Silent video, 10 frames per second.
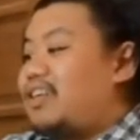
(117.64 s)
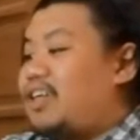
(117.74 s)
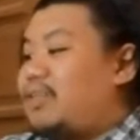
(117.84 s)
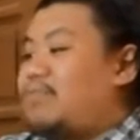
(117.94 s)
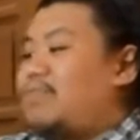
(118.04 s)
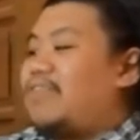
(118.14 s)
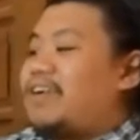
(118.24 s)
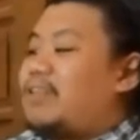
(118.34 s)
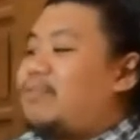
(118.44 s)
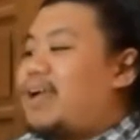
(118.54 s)
It
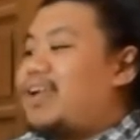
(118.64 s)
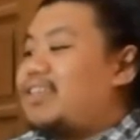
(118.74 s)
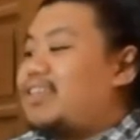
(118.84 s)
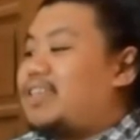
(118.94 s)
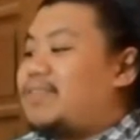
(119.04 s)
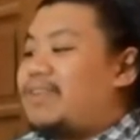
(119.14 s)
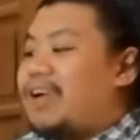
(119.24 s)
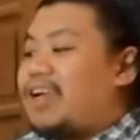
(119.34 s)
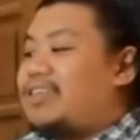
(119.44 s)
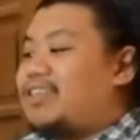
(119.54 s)
provided penalties
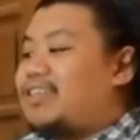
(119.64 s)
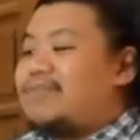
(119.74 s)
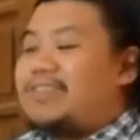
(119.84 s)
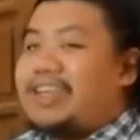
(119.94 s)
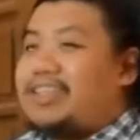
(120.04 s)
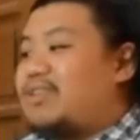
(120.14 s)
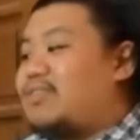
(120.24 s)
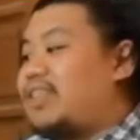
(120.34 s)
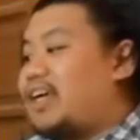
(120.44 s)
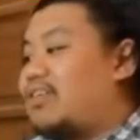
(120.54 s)
for access of
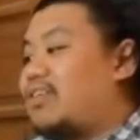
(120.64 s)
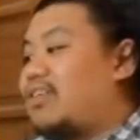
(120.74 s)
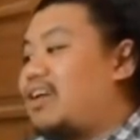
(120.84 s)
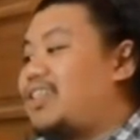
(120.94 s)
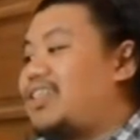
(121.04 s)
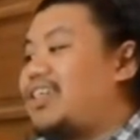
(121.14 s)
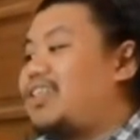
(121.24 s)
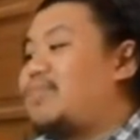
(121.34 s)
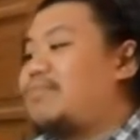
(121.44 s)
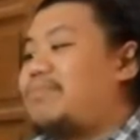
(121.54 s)
data without
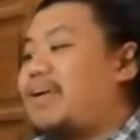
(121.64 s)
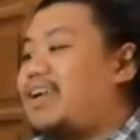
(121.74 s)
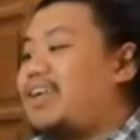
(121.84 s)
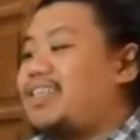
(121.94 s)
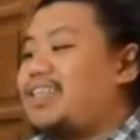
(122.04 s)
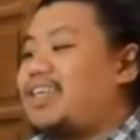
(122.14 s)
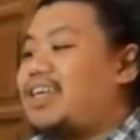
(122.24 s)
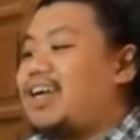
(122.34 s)
consent, piracy,